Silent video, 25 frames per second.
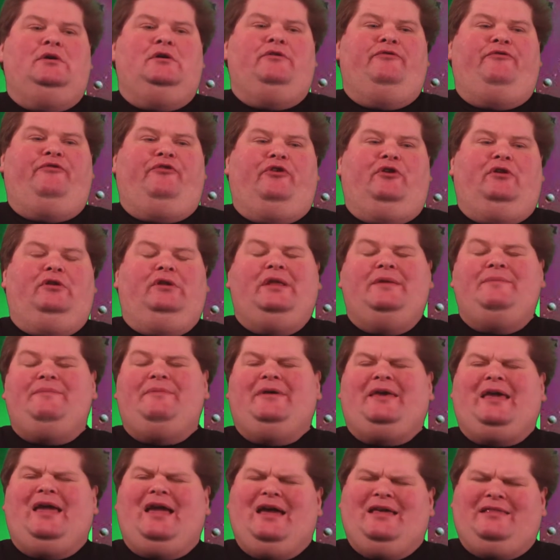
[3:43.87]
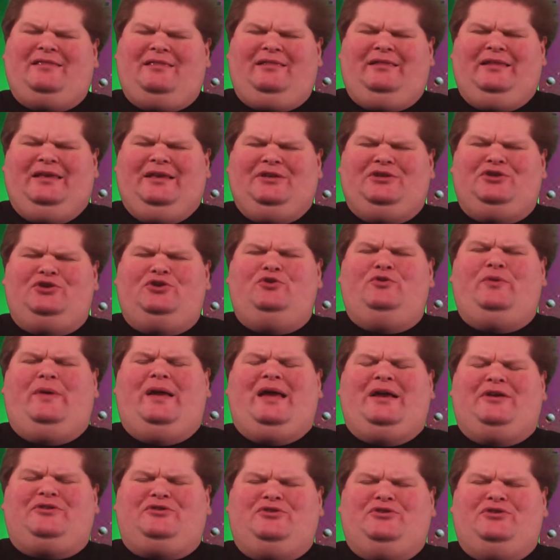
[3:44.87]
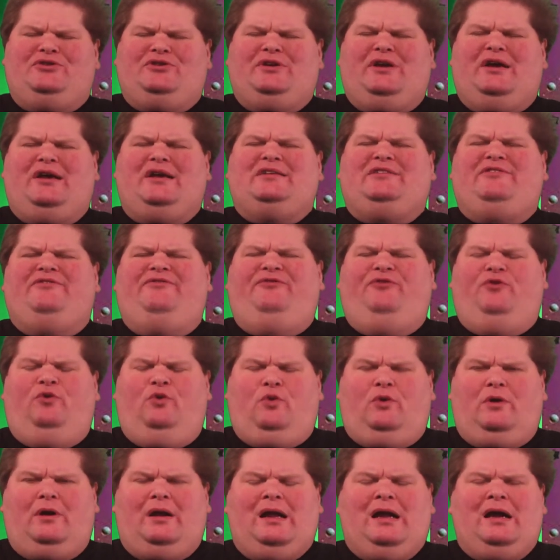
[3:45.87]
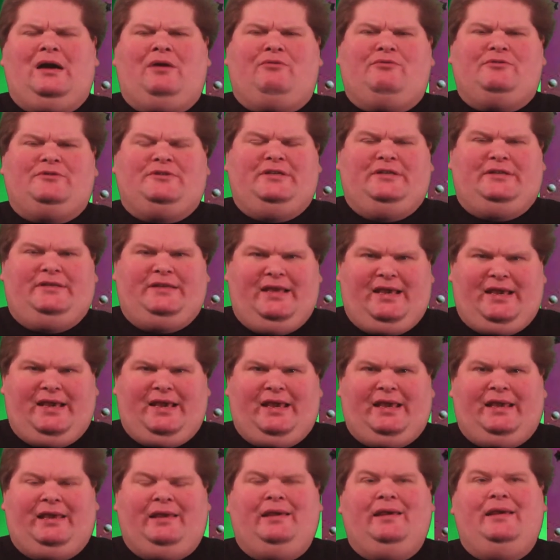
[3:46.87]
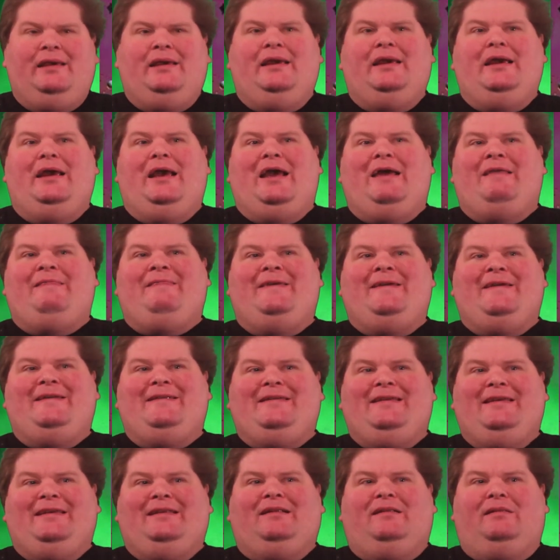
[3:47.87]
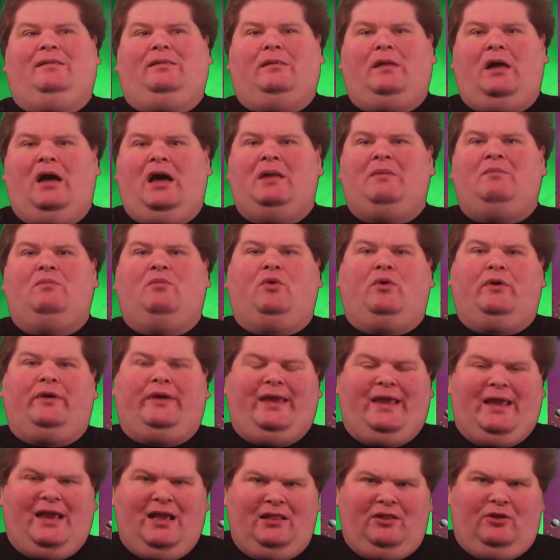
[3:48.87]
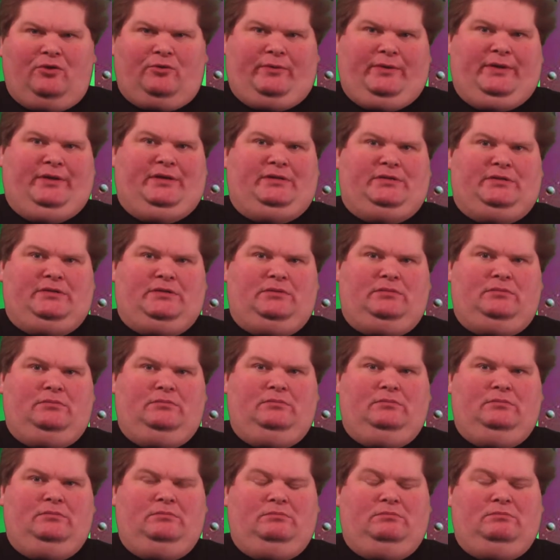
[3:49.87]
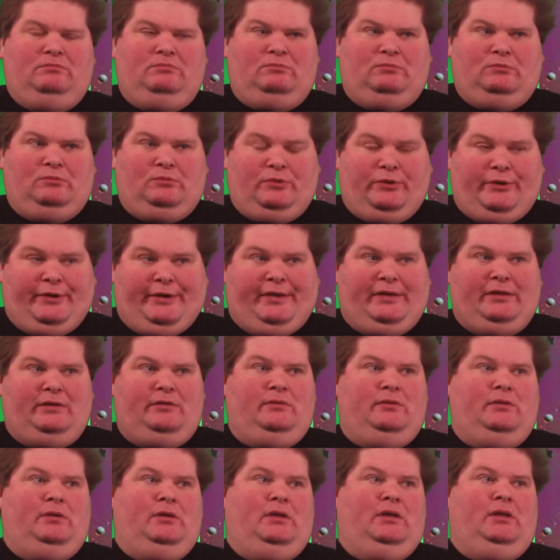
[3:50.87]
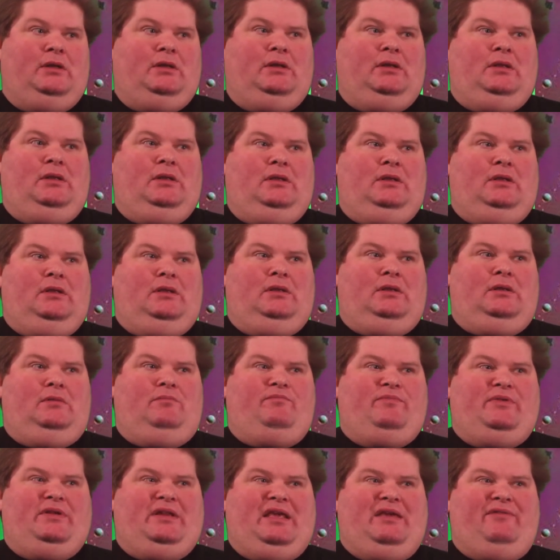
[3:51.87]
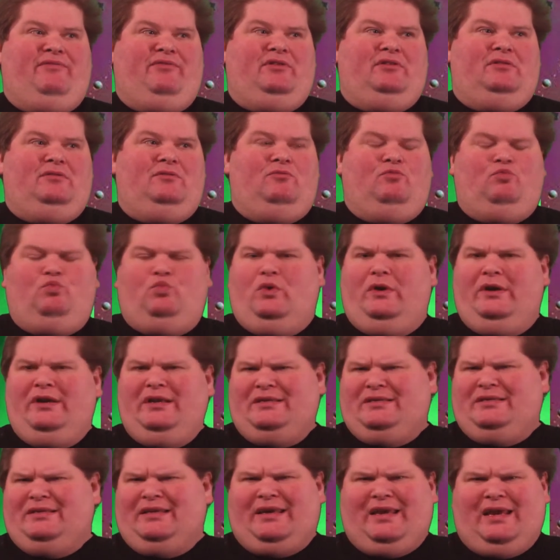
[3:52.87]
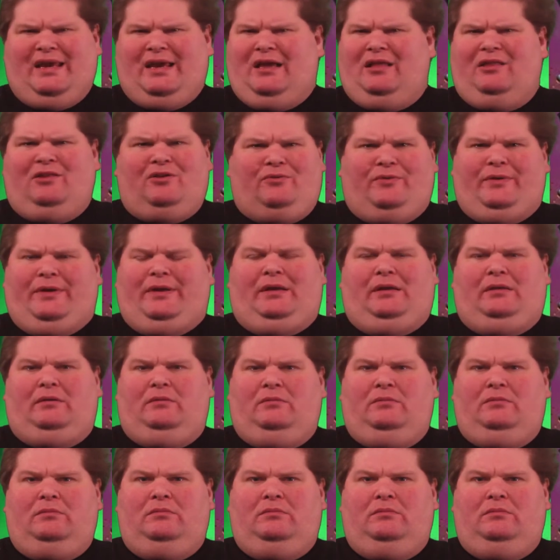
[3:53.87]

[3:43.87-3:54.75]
for Olympic athletes who exercise 4 hours a day, and they need a lot more calories. All right. But even, what is a calorie?